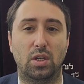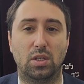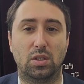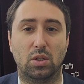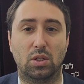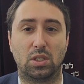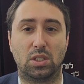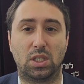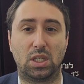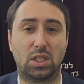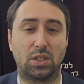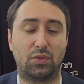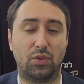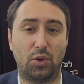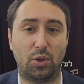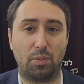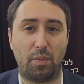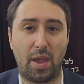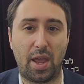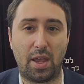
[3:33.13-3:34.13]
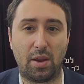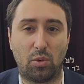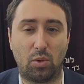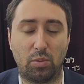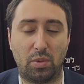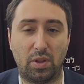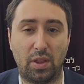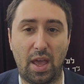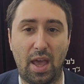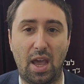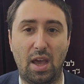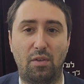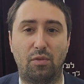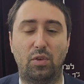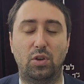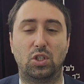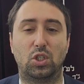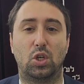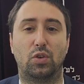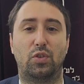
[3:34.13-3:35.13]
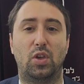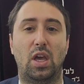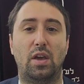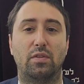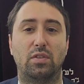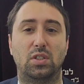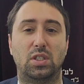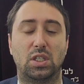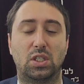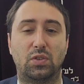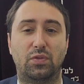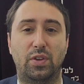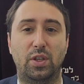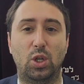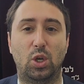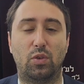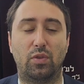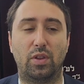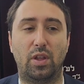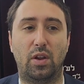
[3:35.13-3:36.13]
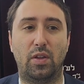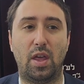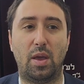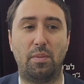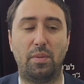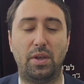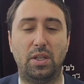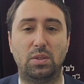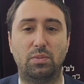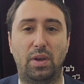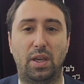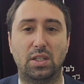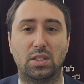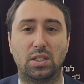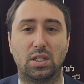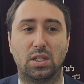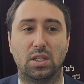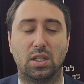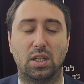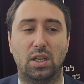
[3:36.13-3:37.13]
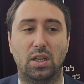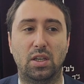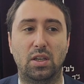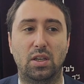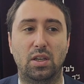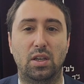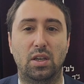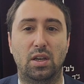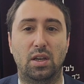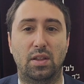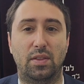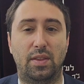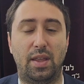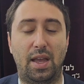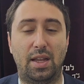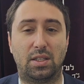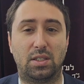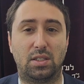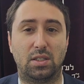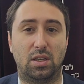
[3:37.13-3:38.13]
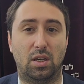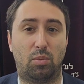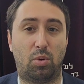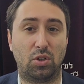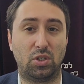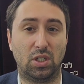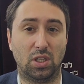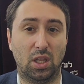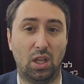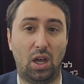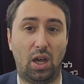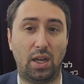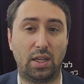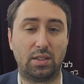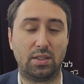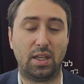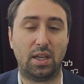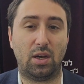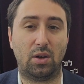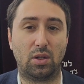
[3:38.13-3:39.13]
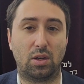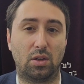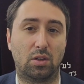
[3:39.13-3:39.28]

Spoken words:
So a 6-foot man would be the average. So if you have 6 feet over there, that means basically that's a person lying down.